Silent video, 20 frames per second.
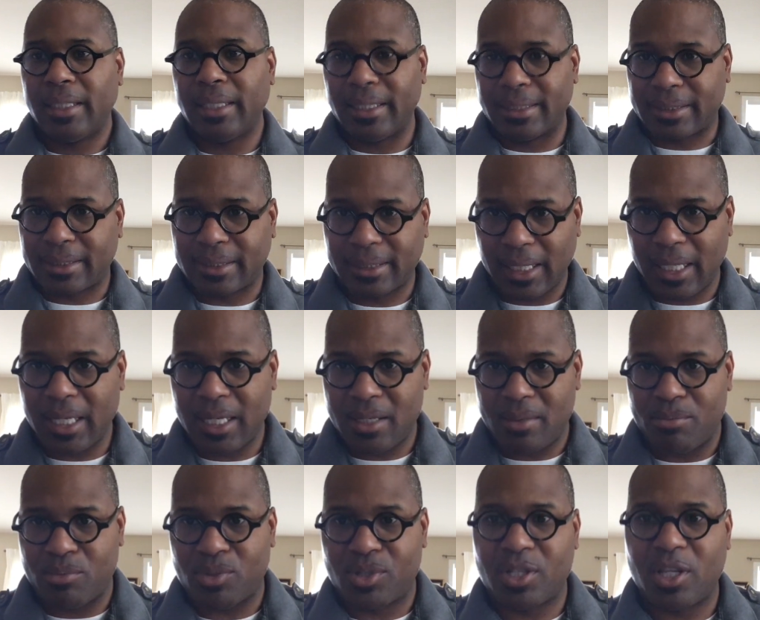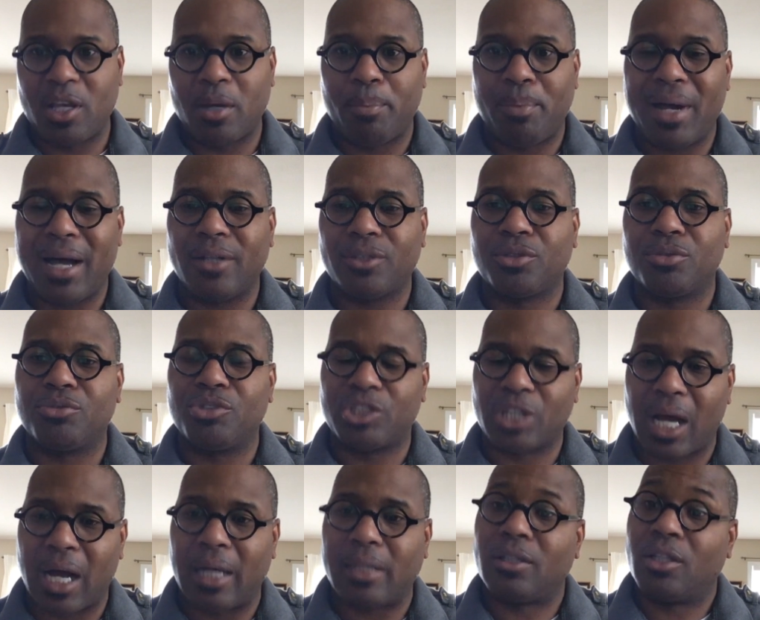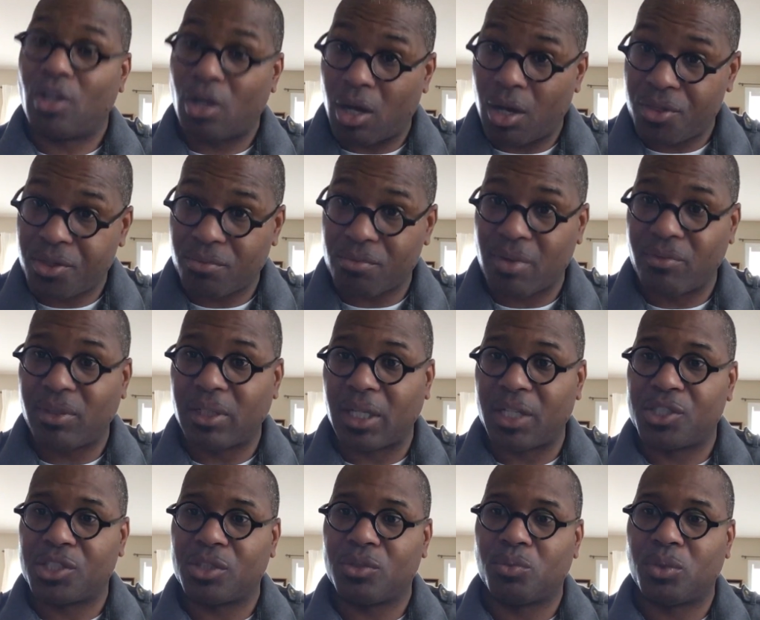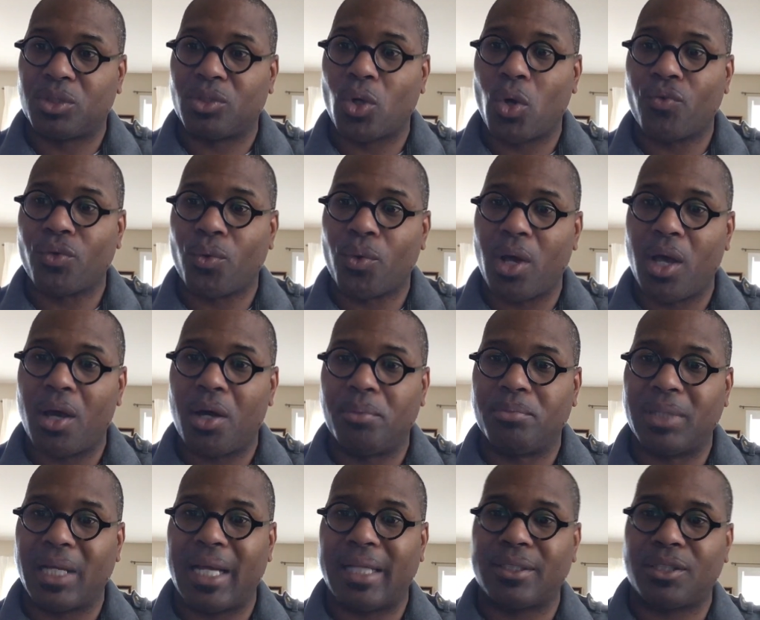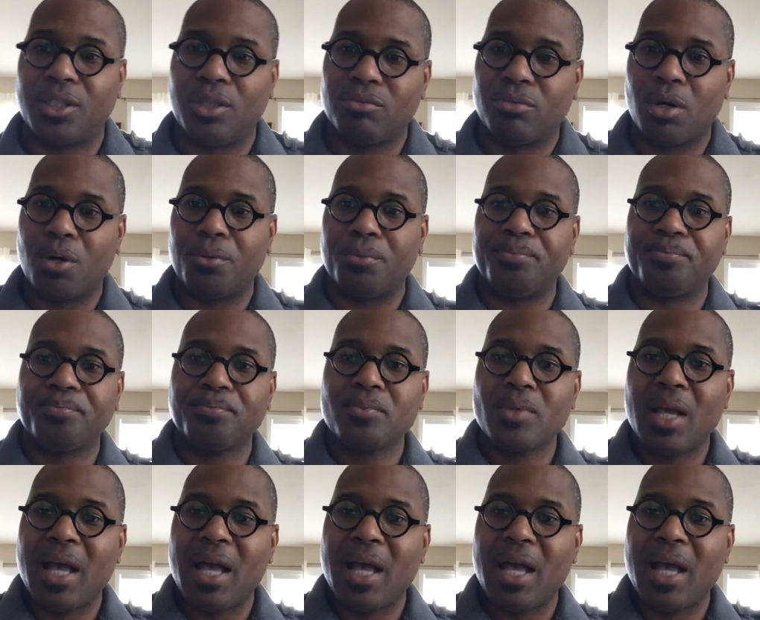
It seems the Apostle John, the author of Revelation, was overwhelmed as he wrote.